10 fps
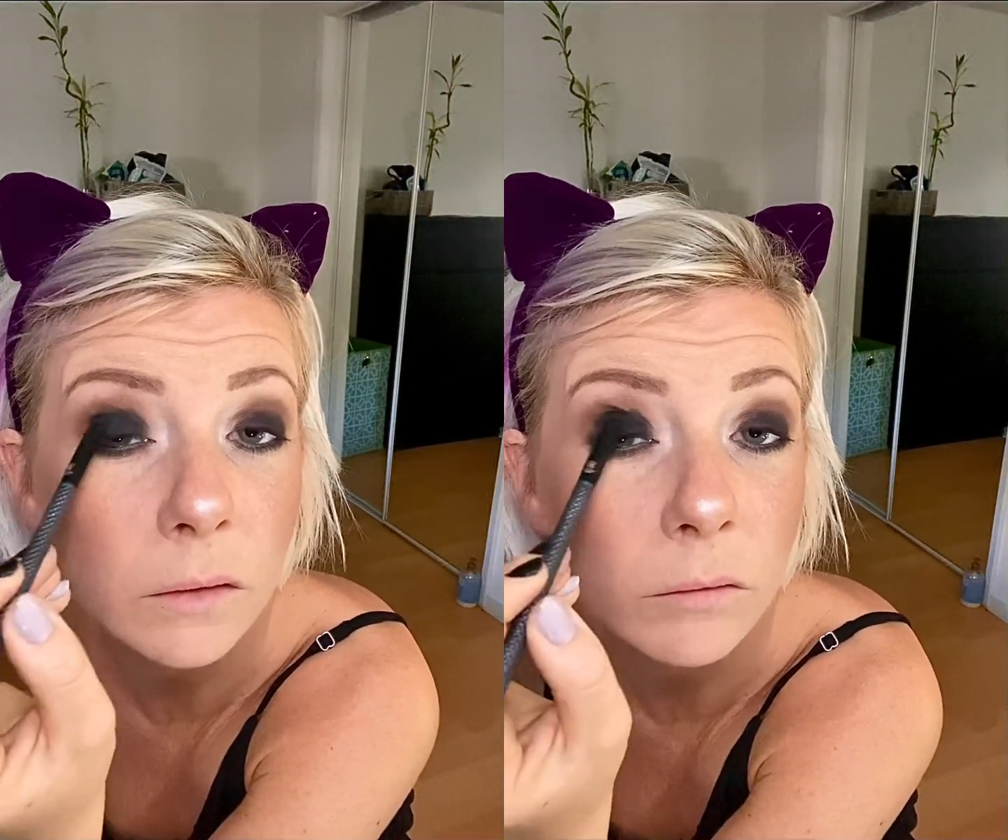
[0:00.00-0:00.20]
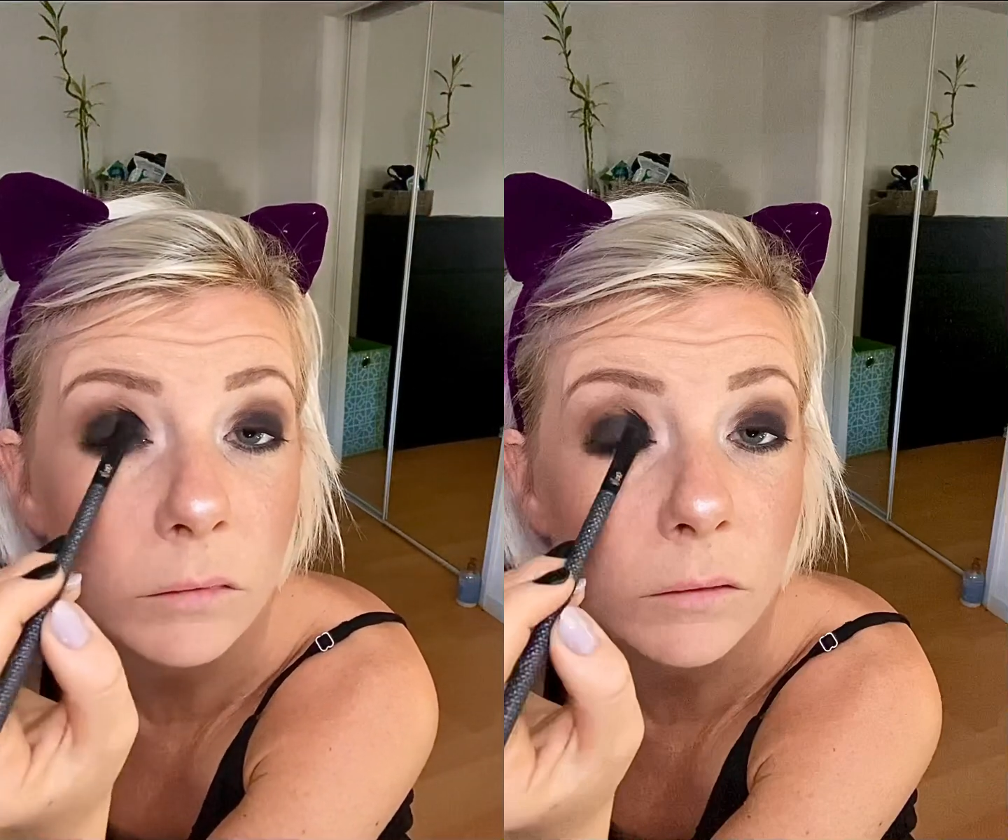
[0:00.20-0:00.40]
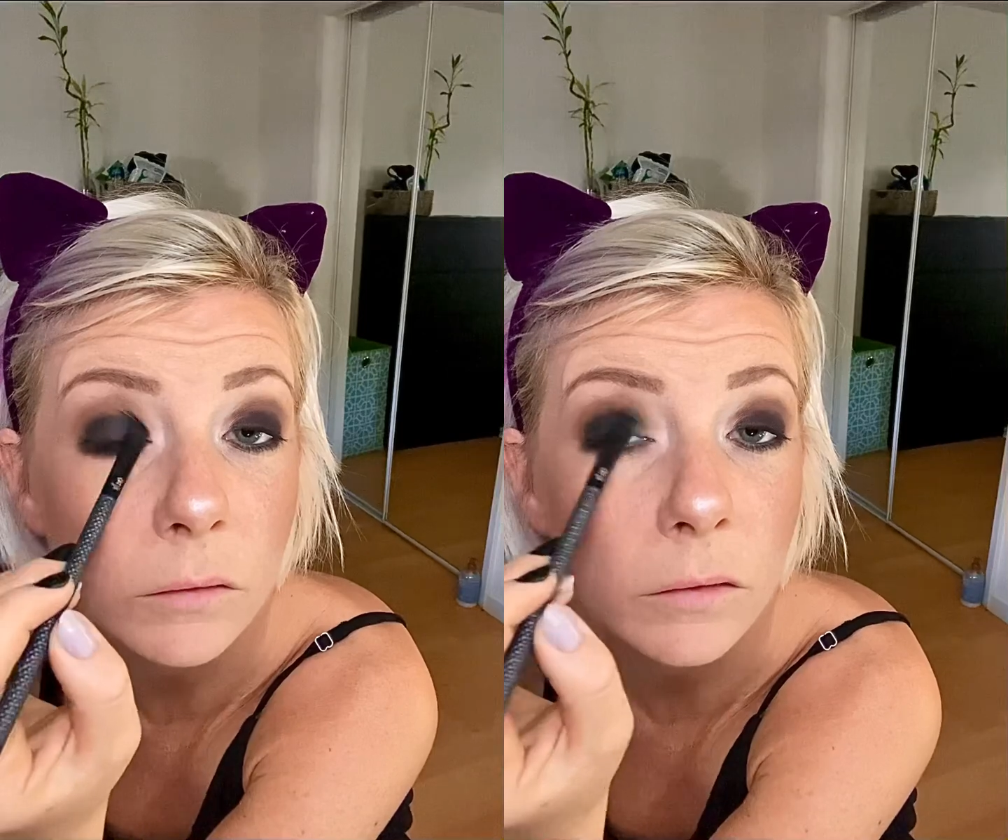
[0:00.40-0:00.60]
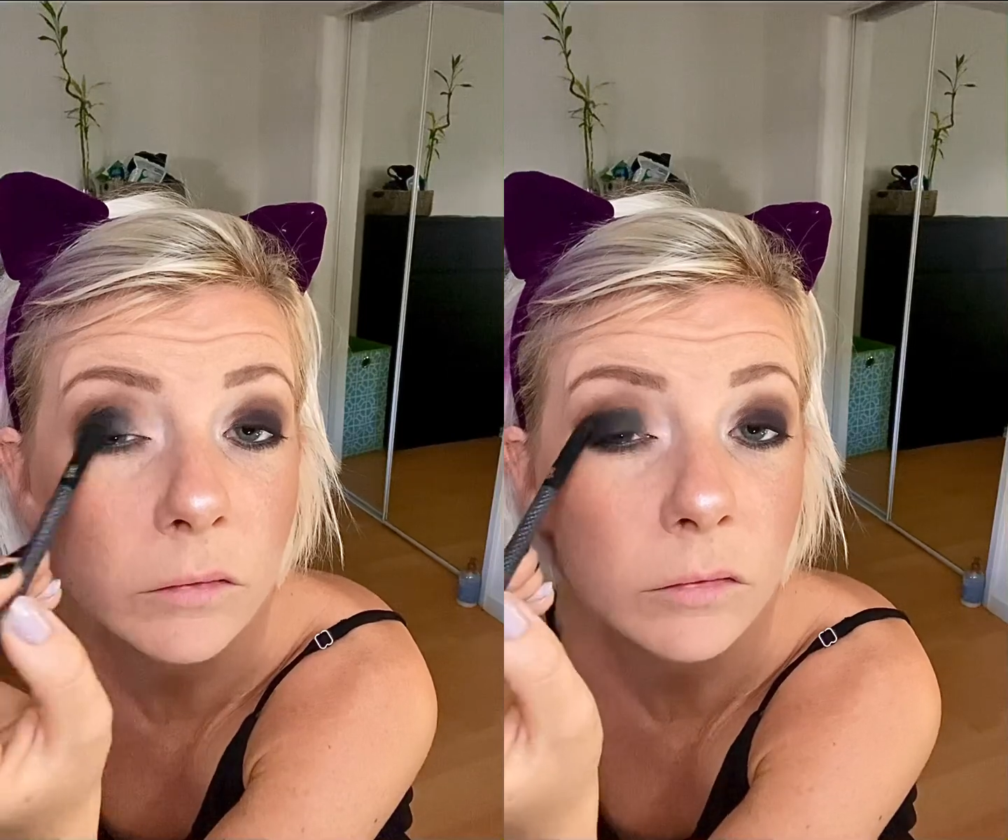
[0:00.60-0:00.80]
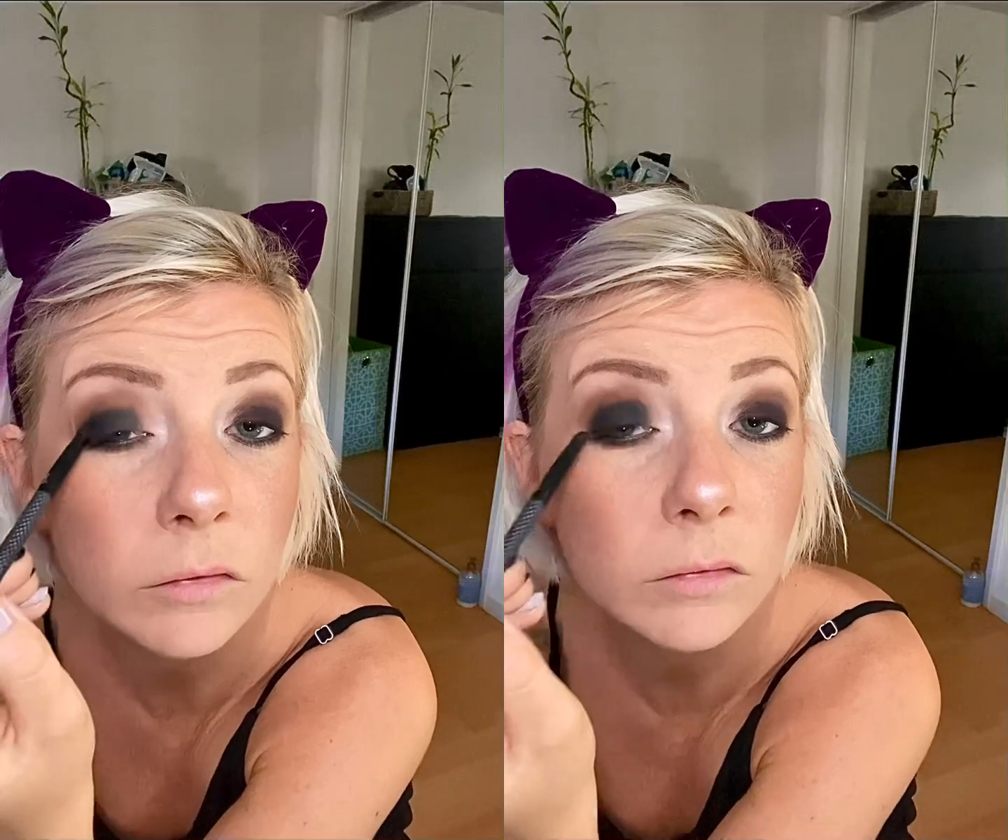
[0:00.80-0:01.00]
of the
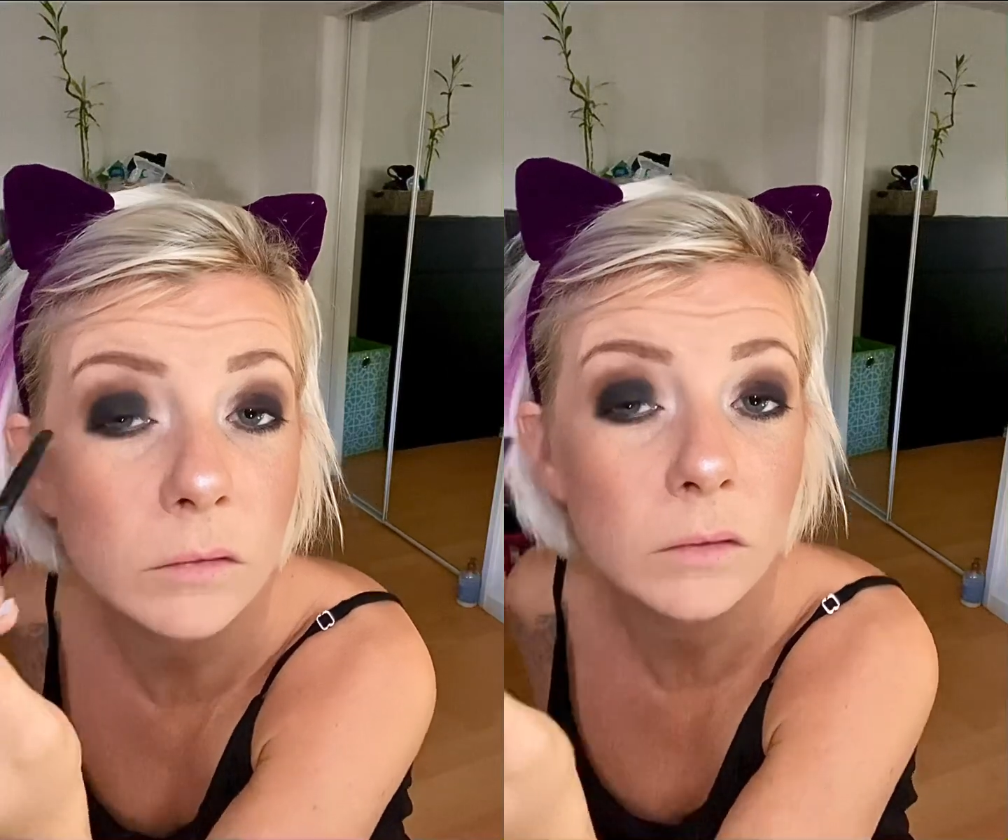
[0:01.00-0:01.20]
crease just